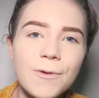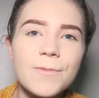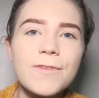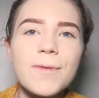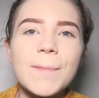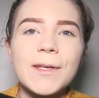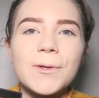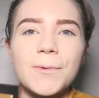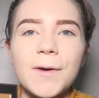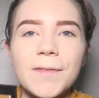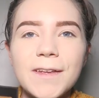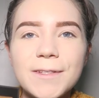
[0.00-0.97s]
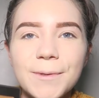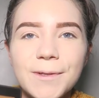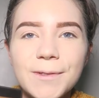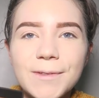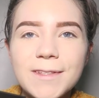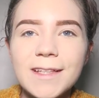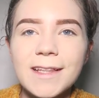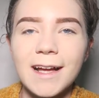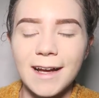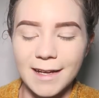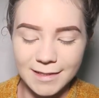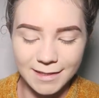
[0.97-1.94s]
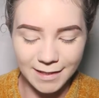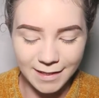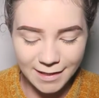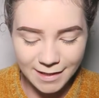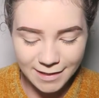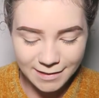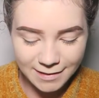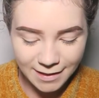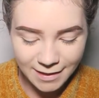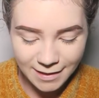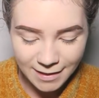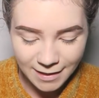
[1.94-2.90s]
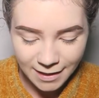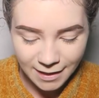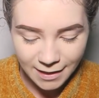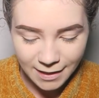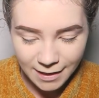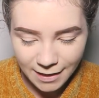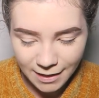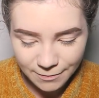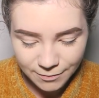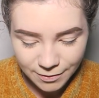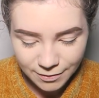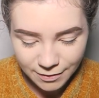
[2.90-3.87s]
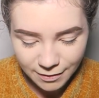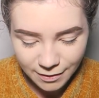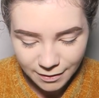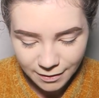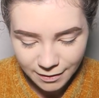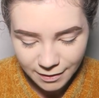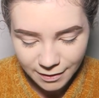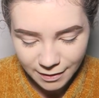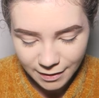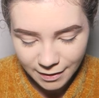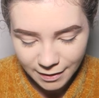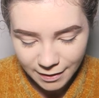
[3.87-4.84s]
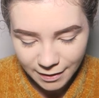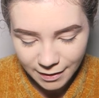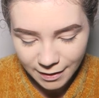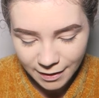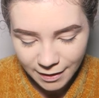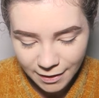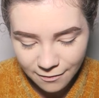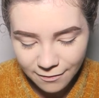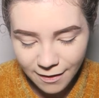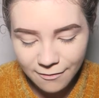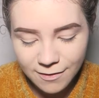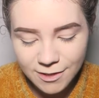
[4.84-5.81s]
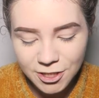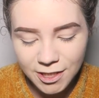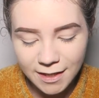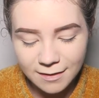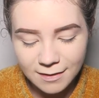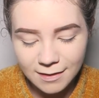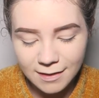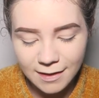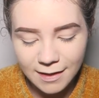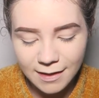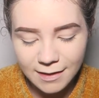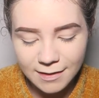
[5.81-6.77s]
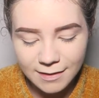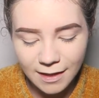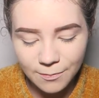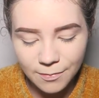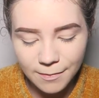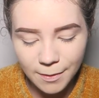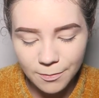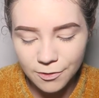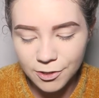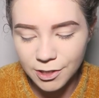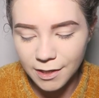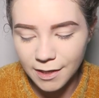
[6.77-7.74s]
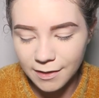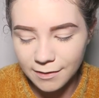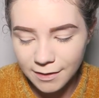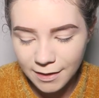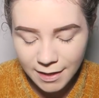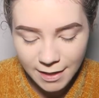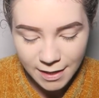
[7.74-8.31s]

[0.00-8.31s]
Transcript: go in with the middle one. This one looks the lightest. I'm just going to very gently dab my brush in.